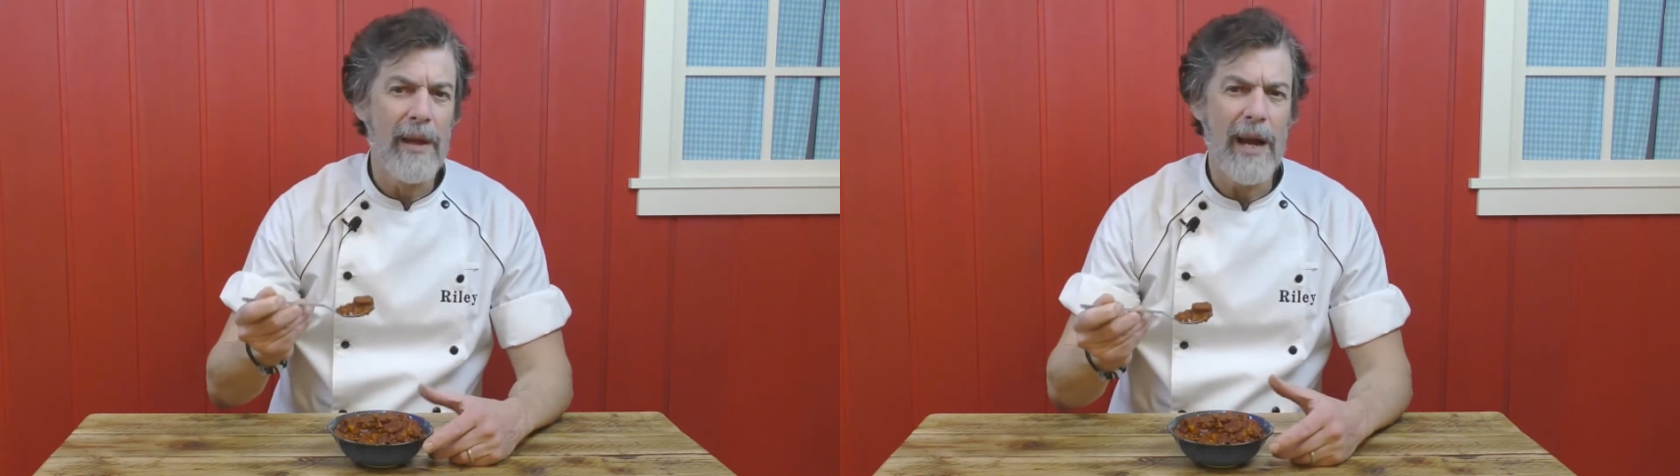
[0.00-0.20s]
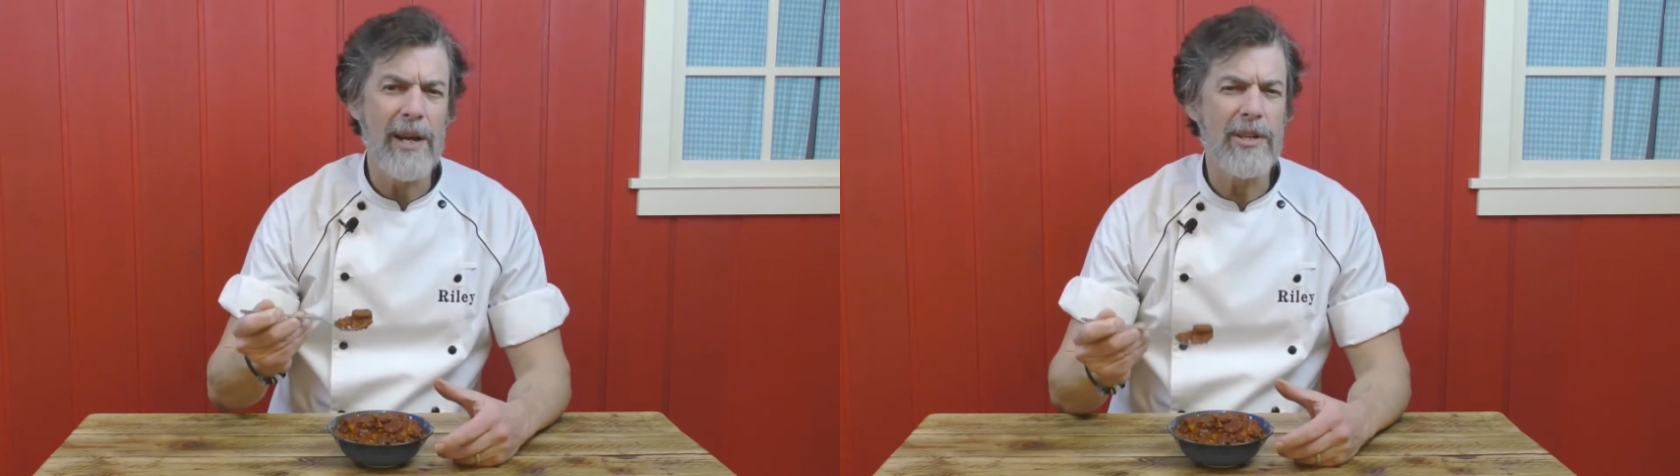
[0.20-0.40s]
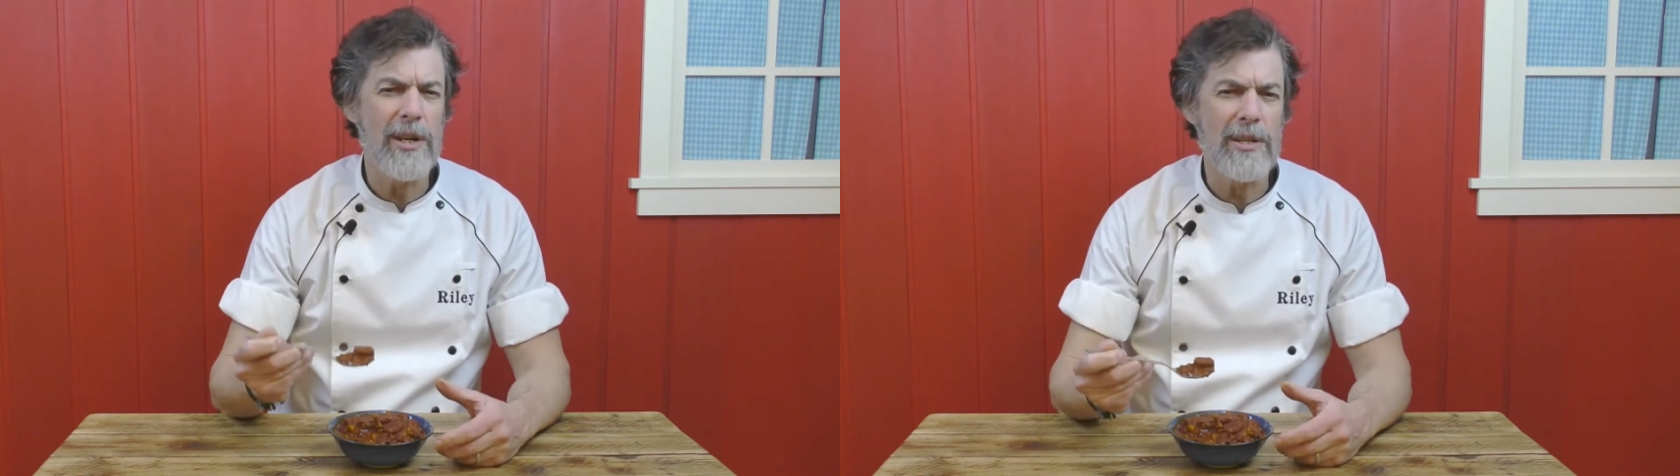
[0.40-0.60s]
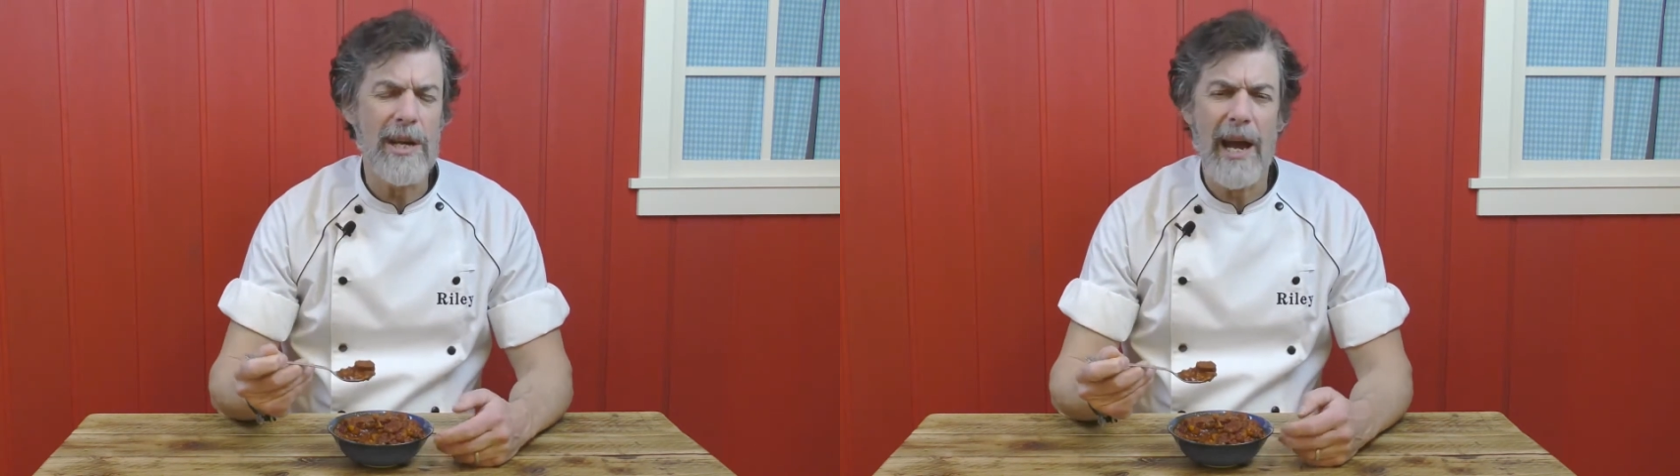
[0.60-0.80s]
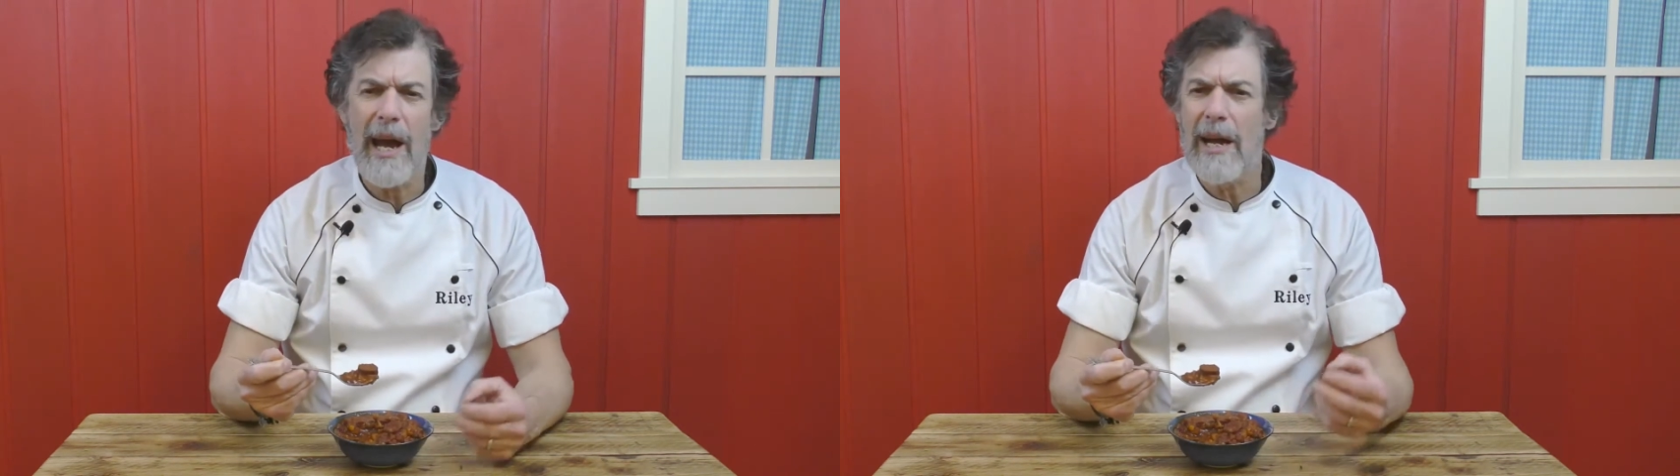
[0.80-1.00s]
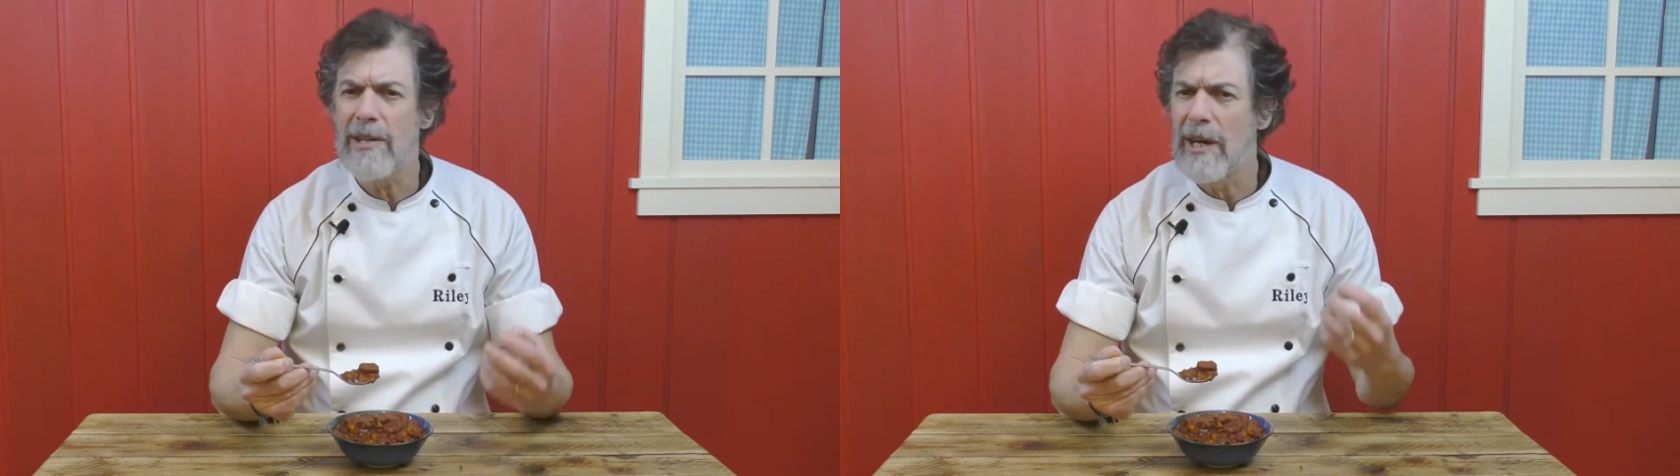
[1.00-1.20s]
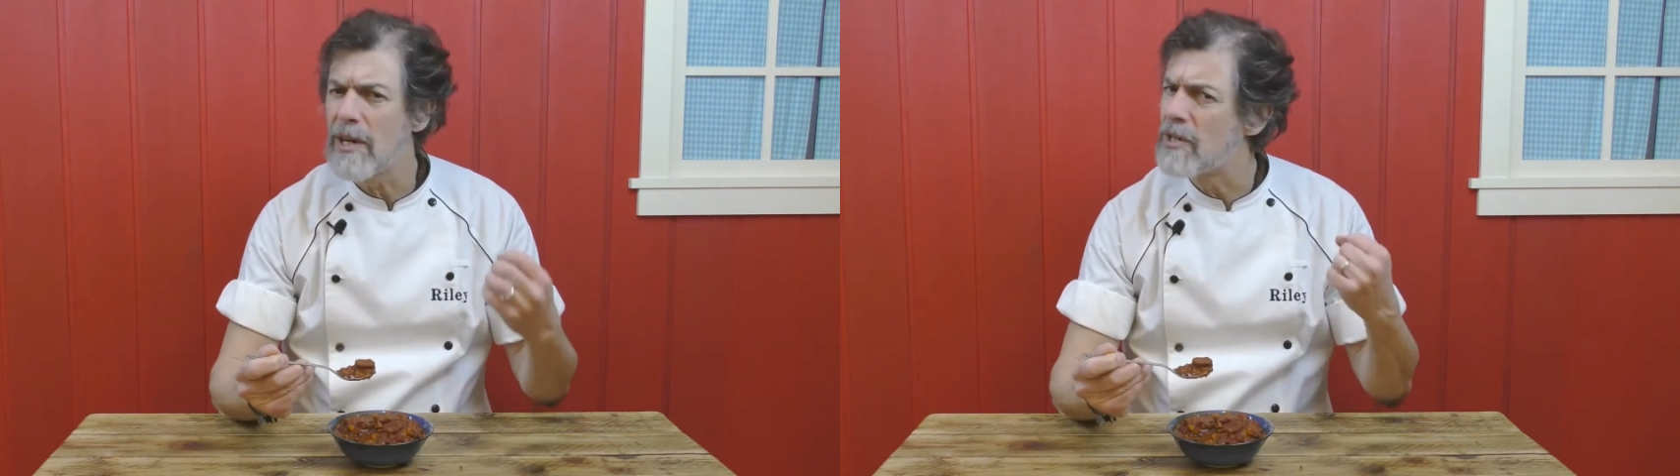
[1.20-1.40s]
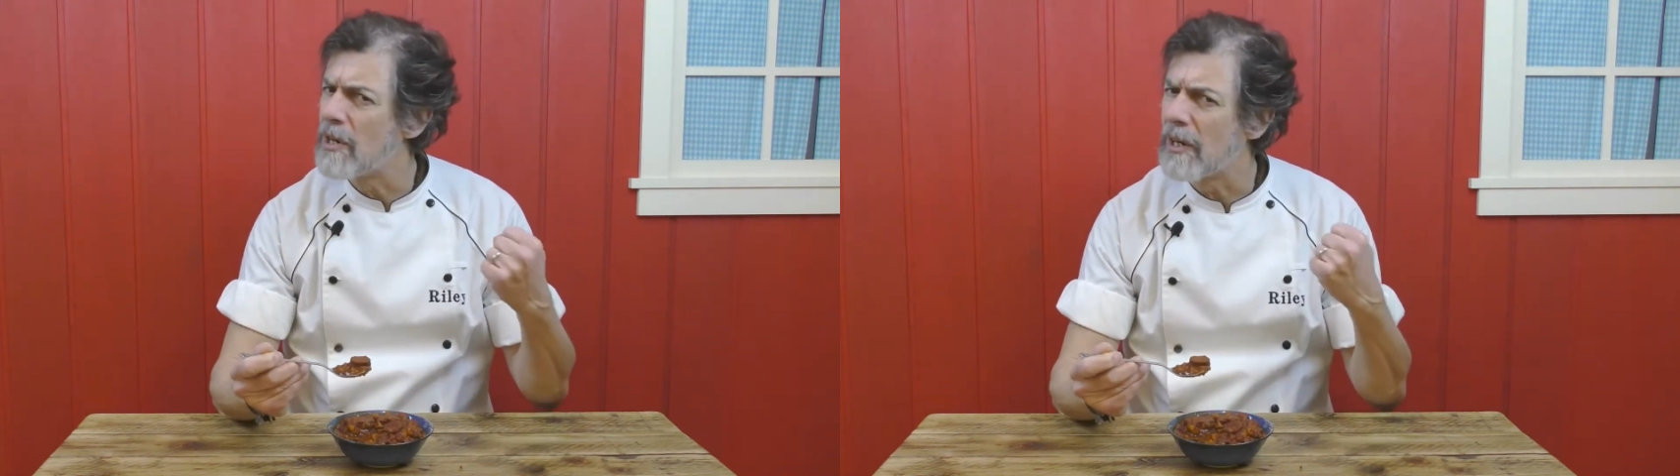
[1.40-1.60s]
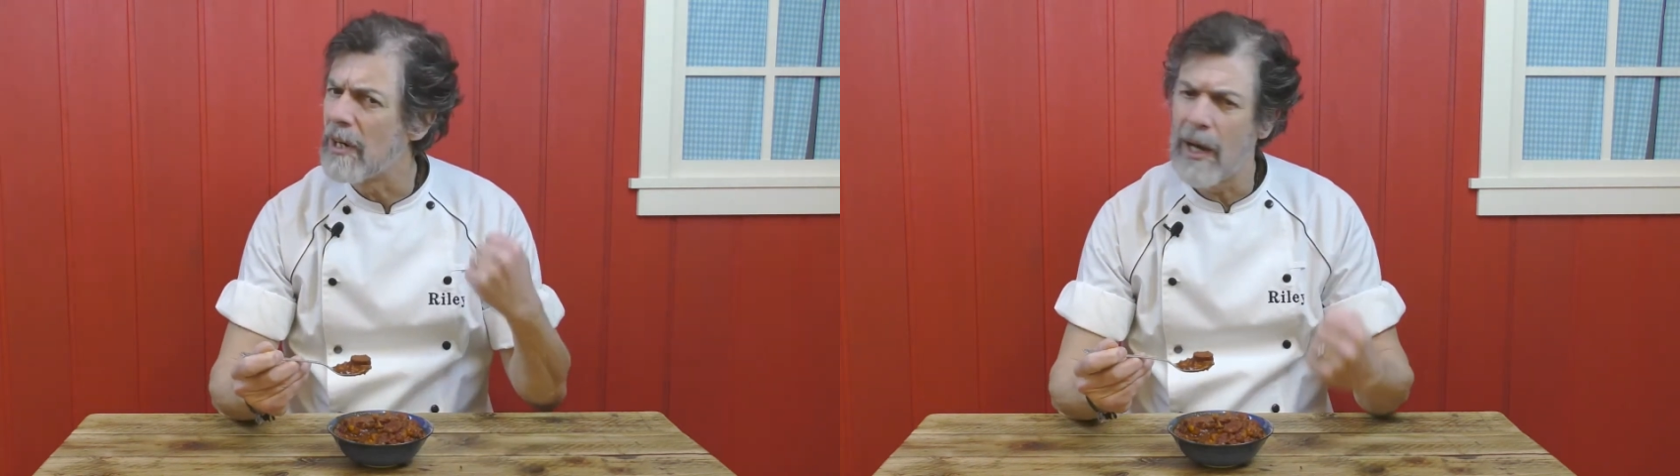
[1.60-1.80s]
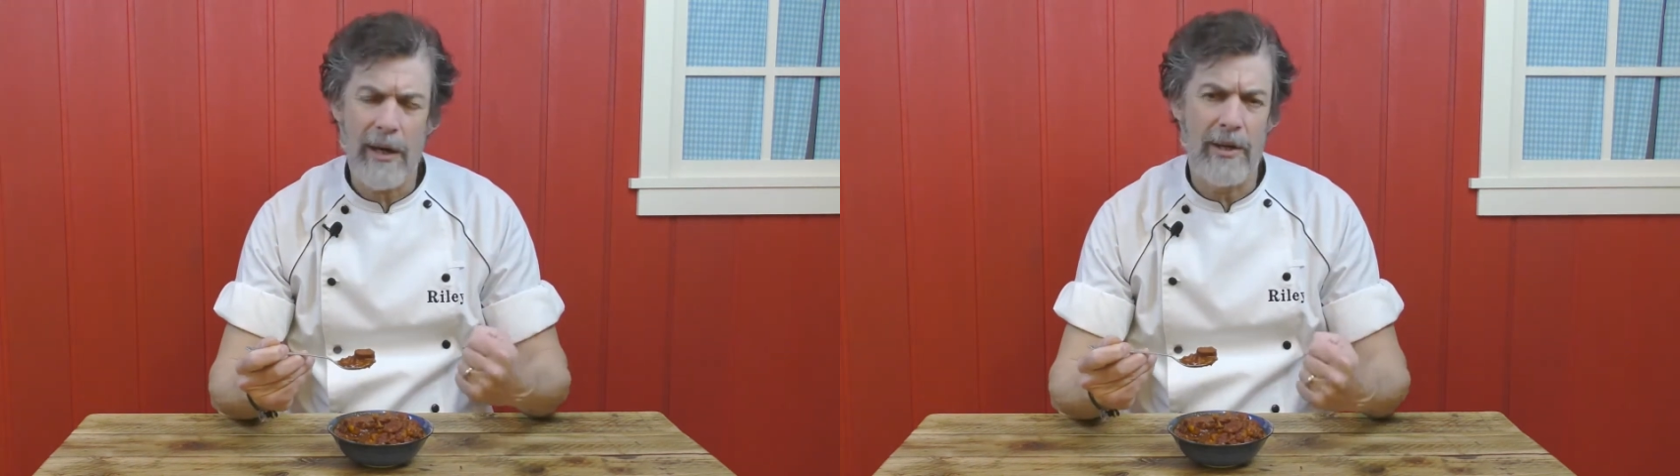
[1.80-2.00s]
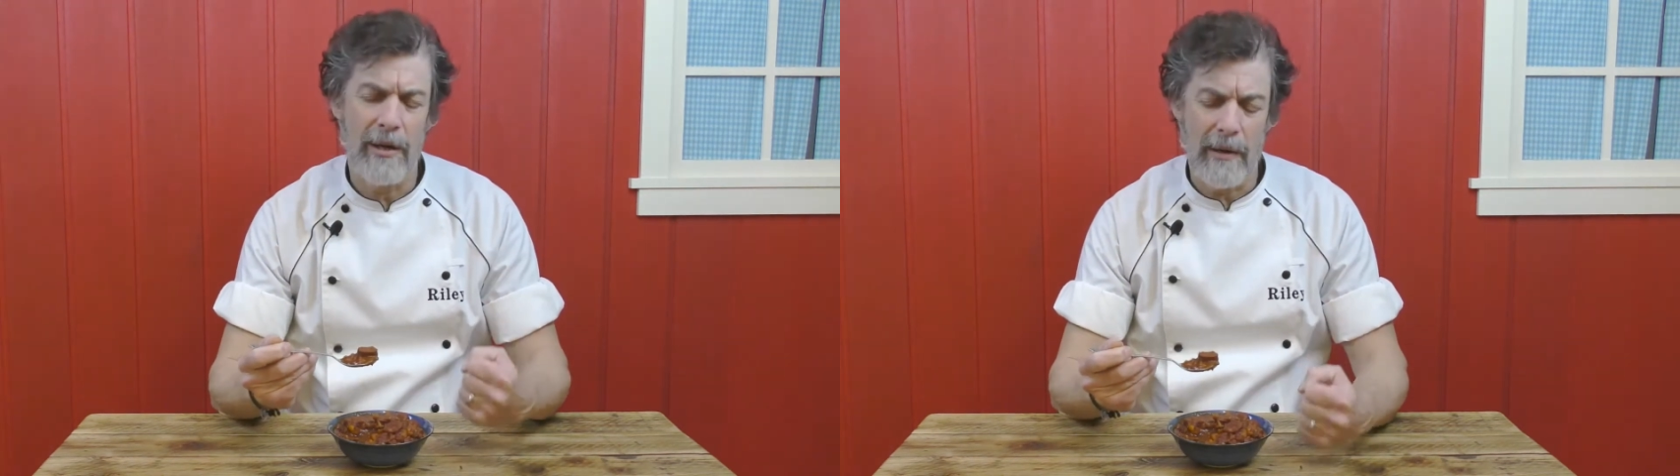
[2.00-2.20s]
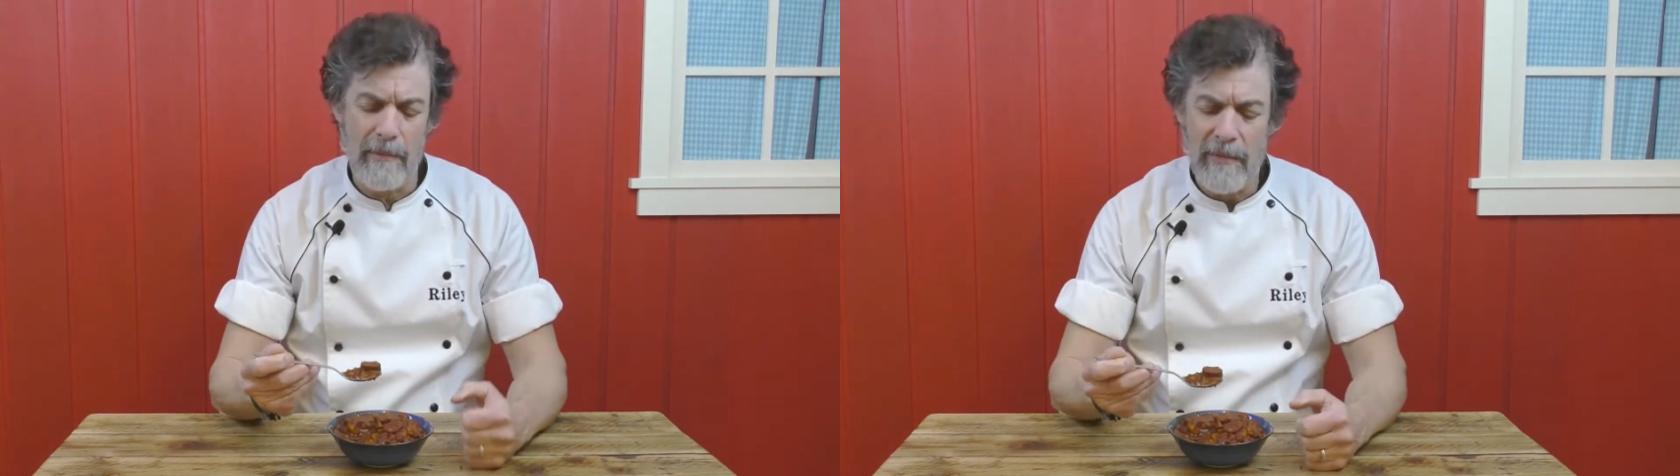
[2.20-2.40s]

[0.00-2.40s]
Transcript: it just adds an extra kick to it.